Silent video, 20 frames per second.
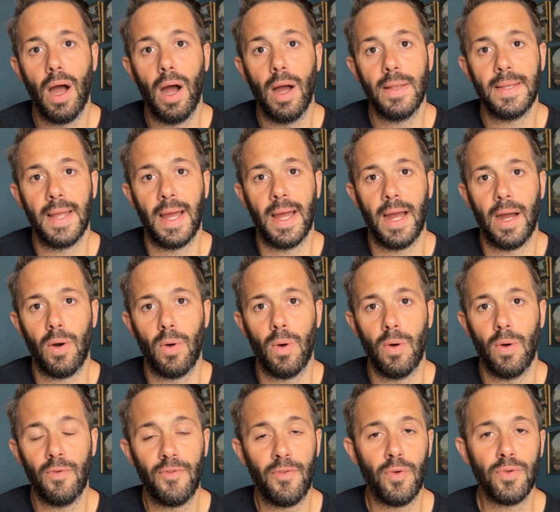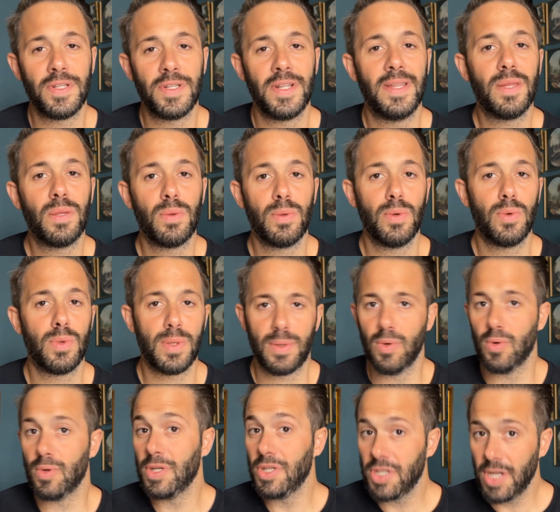Now, unfortunately, this was all
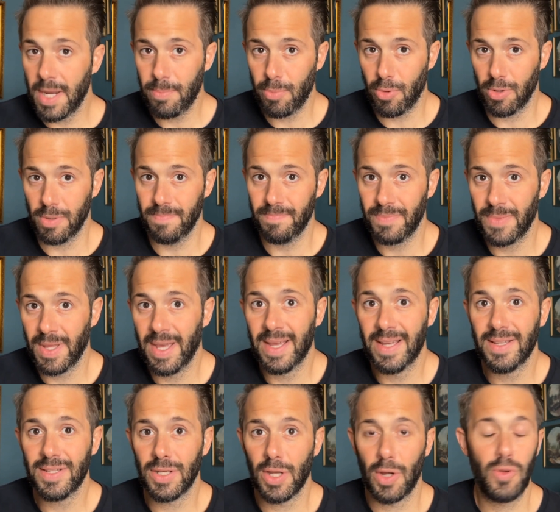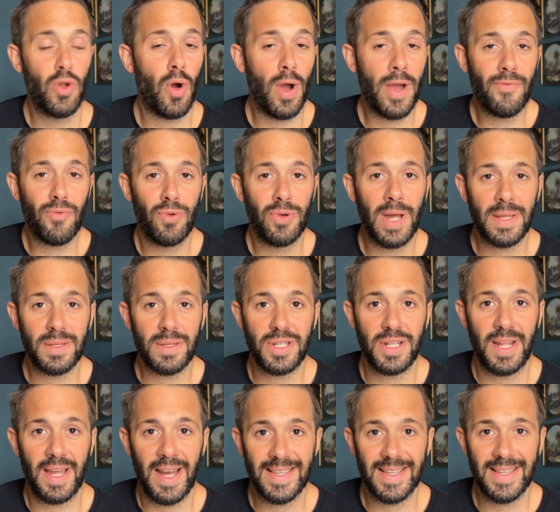stored in SharePoint. So not everyone
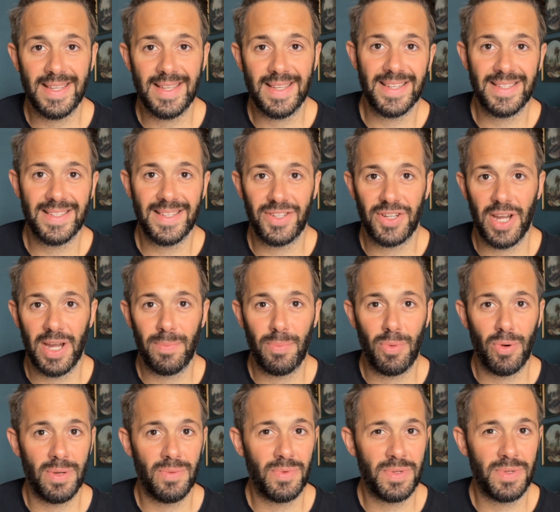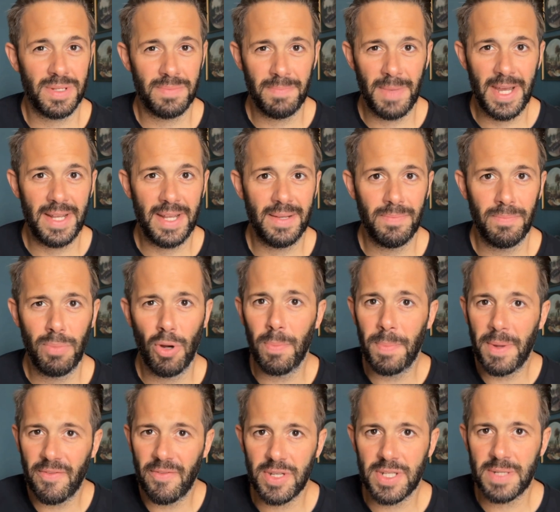actually has access to SharePoint, which has put a
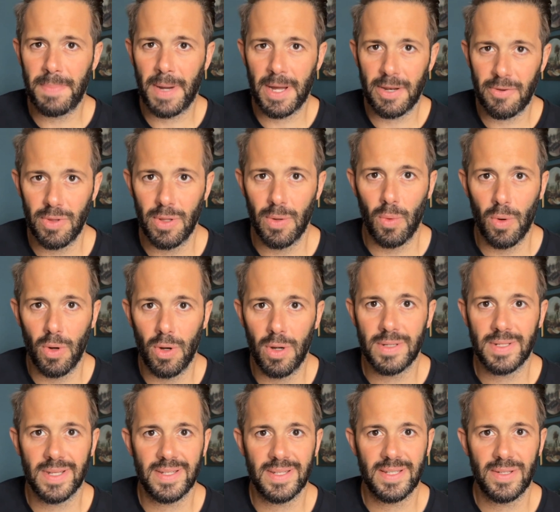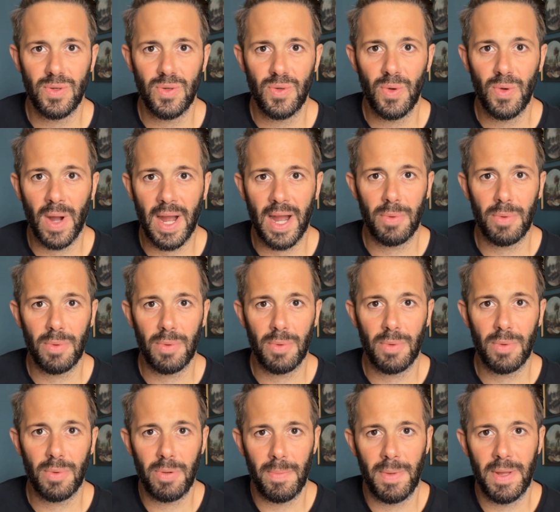bit of a spanner in the works as to how I'm going to
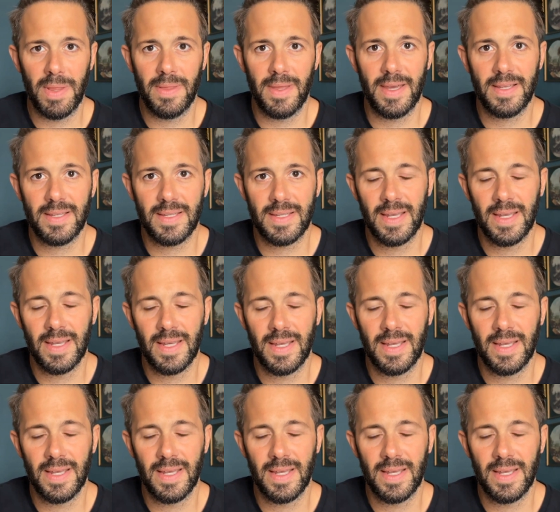implement this.